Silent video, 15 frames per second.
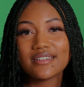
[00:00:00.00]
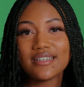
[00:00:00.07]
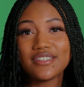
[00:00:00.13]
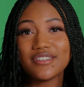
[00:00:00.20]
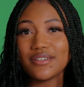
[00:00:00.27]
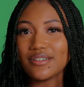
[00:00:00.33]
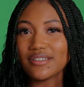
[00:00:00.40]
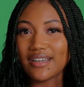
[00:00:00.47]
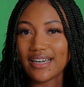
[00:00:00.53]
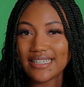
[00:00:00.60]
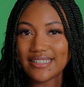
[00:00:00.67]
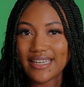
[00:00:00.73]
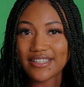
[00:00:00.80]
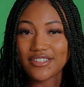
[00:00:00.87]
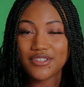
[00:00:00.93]
Consider
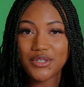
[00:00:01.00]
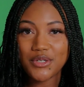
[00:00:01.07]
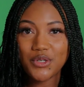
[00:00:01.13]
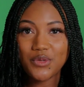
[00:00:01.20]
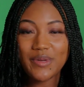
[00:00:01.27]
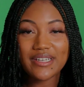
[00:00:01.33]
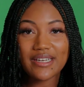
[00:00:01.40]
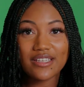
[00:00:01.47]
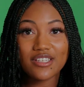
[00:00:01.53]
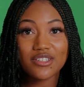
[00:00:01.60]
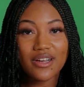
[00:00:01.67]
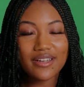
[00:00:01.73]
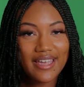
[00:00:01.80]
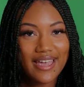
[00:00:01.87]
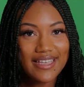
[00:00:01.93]
context too, because
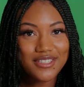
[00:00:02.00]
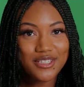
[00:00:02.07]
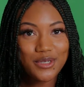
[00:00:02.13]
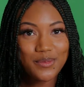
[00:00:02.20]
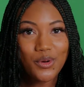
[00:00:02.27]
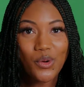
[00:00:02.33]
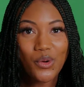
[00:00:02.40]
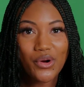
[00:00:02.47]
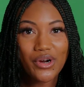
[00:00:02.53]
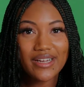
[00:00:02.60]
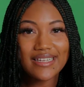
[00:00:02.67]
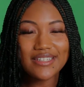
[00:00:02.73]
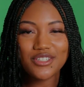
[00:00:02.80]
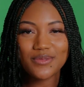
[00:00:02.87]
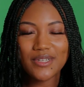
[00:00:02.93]
sarcasm or
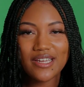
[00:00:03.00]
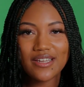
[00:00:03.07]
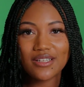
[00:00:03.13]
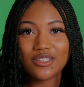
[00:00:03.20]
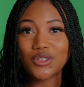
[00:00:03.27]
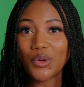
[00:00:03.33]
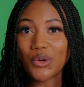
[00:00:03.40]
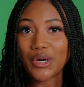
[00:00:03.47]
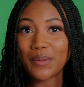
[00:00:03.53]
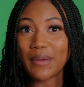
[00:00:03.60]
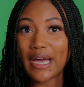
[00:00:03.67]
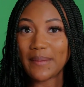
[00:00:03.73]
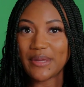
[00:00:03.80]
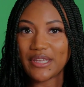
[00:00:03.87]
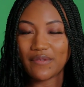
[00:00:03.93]
internet lore
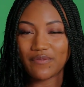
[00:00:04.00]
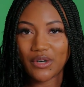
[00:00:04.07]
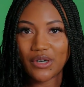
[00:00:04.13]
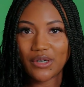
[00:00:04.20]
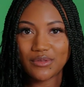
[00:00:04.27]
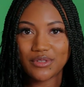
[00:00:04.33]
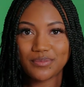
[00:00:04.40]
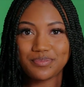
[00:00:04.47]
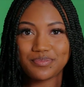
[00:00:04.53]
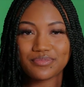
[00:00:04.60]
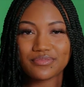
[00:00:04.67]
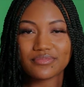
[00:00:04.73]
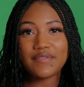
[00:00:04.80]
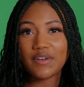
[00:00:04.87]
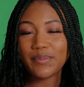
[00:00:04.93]
might be involved.
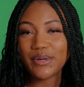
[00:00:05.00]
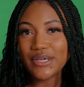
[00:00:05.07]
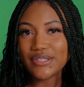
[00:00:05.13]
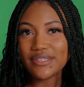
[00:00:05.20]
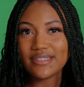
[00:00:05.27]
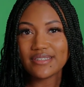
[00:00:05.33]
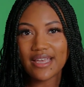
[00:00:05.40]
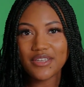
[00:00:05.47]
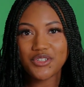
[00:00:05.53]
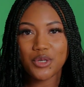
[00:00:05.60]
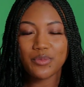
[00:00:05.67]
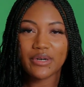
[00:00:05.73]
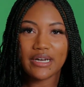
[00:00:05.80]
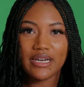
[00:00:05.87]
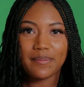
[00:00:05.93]
If a person says
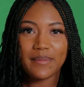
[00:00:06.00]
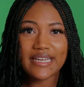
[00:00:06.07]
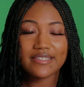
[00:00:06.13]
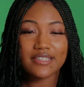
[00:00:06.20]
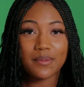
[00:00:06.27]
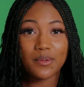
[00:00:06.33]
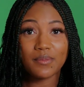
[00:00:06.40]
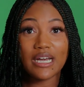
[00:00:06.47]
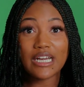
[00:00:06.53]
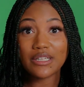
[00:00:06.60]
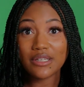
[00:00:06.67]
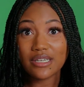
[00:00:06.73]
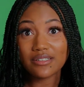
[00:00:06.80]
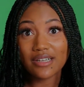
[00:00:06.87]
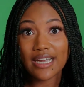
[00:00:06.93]
your product makes them
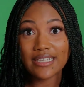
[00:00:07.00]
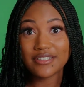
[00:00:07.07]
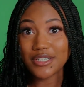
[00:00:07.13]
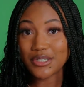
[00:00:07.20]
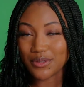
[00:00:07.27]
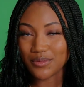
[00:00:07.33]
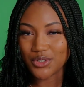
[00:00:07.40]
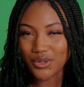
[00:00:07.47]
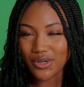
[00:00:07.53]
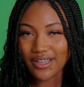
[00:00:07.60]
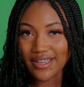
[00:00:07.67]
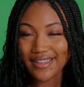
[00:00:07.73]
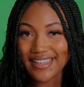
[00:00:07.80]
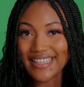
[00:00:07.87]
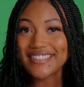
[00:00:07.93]
ugly cry tears of
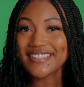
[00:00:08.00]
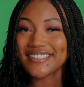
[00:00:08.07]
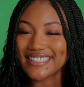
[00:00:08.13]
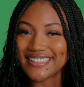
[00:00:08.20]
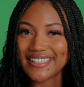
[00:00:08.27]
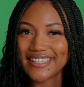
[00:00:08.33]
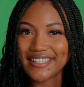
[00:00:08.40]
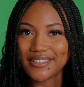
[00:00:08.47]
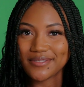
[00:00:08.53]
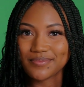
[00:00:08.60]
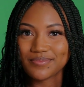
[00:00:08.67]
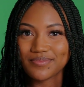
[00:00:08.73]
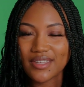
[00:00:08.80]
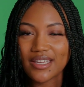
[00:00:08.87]
joy, it's a good thing.